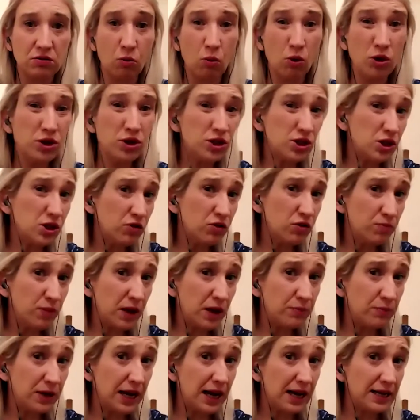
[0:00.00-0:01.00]
once you've
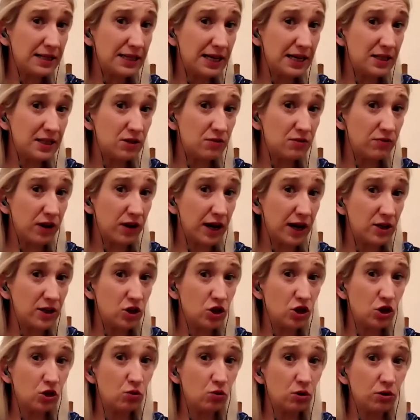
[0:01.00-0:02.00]
maybe
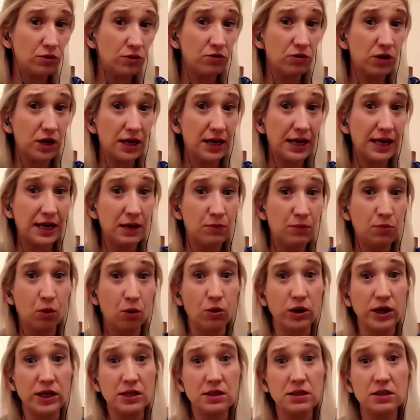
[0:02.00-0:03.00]
identified 2 or 3 key
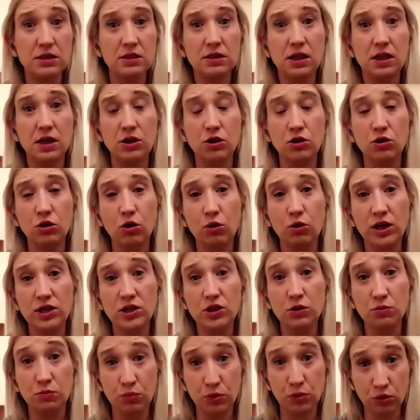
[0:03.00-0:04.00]
points that you're going
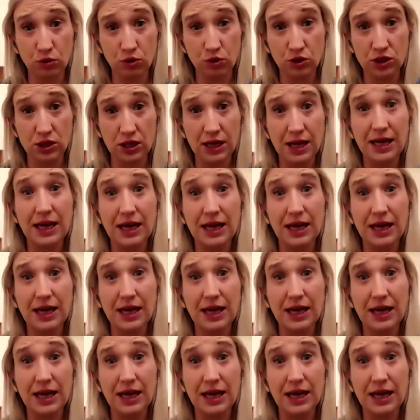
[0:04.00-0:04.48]
to put